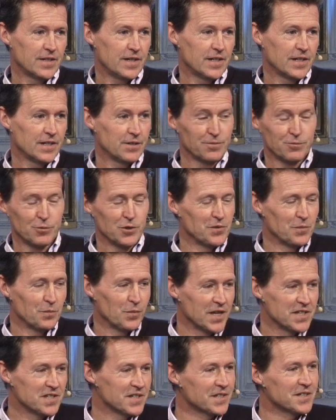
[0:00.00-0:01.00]
And it wasn't
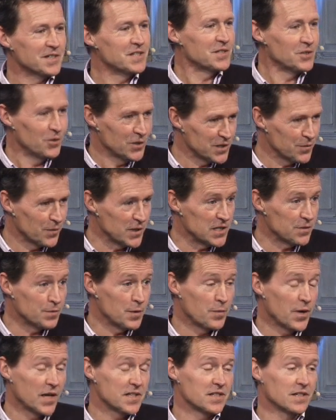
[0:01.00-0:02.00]
pleasant because it's not supposed to be
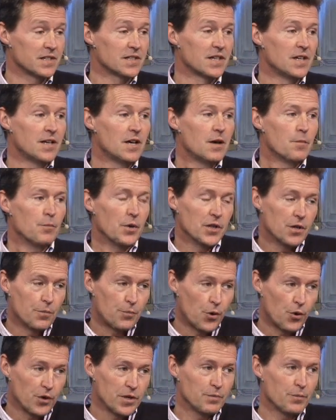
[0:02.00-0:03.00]
pleasant. But the
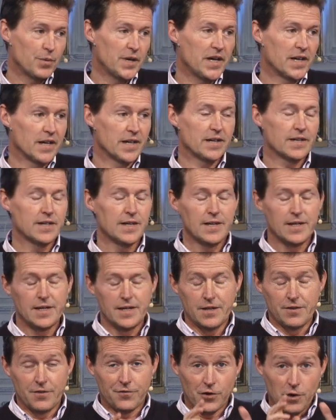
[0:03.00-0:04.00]
point being,
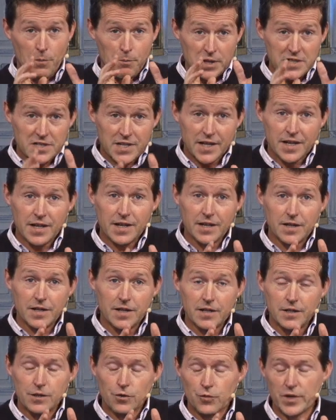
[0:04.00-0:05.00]
for a
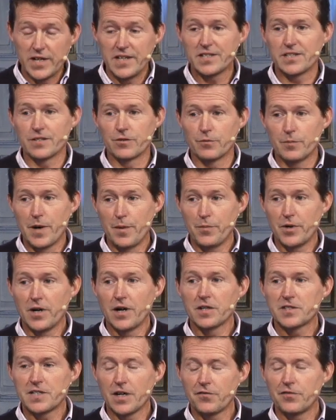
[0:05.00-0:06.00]
particular reason, remember
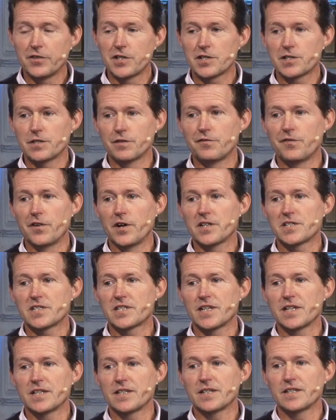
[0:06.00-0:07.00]
our definition of
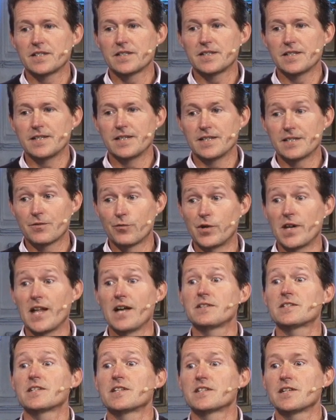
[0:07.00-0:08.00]
fasting? It's
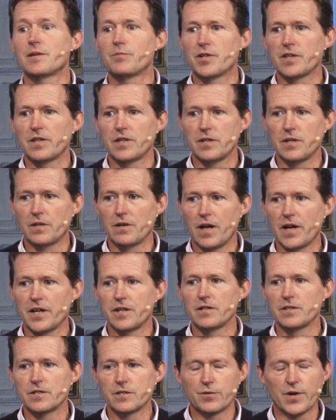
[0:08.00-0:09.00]
renouncing something that you like,
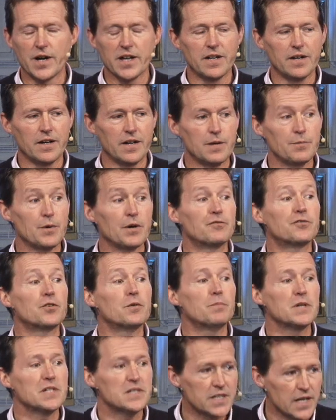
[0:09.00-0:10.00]
you do regularly, but for a
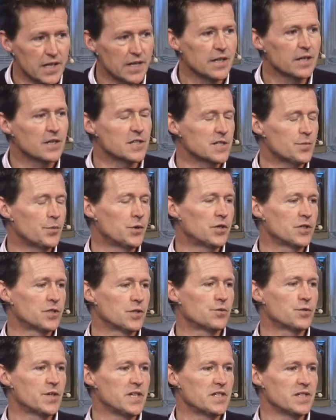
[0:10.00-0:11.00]
particular
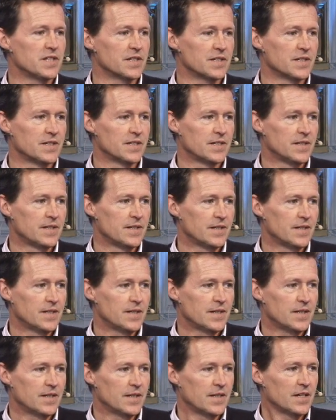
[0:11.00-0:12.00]
spiritual reason.
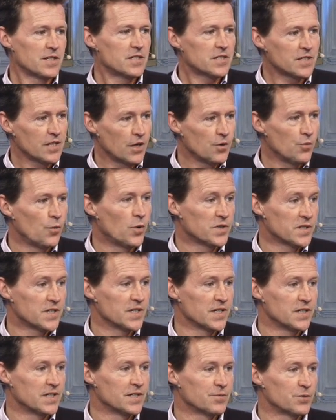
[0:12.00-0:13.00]
And I so
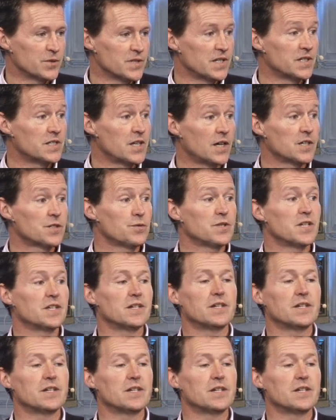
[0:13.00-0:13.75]
wanted, was in touch with